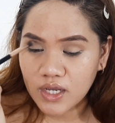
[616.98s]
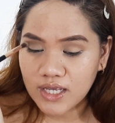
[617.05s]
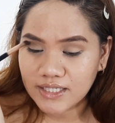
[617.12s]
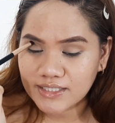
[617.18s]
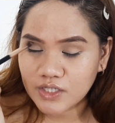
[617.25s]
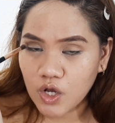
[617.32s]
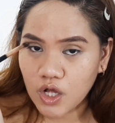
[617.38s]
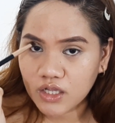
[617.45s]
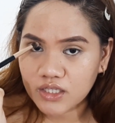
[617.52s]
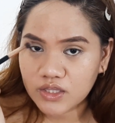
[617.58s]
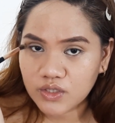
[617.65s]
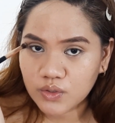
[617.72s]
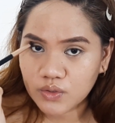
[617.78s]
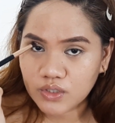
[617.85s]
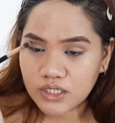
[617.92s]
it's all in
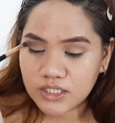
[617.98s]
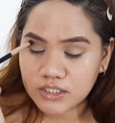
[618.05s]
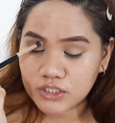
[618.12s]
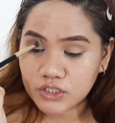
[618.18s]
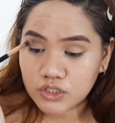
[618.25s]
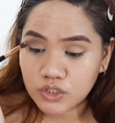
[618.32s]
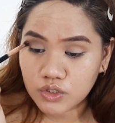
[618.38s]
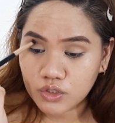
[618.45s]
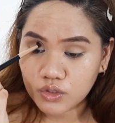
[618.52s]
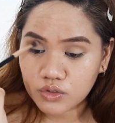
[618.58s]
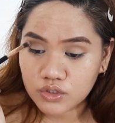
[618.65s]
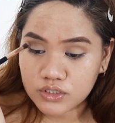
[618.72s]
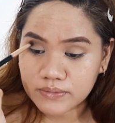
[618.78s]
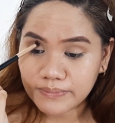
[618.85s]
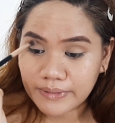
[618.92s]
the wrist, you know,
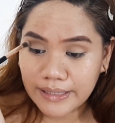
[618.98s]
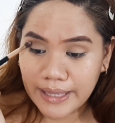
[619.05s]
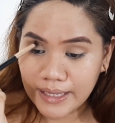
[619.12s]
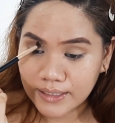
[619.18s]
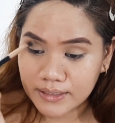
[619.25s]
just blend.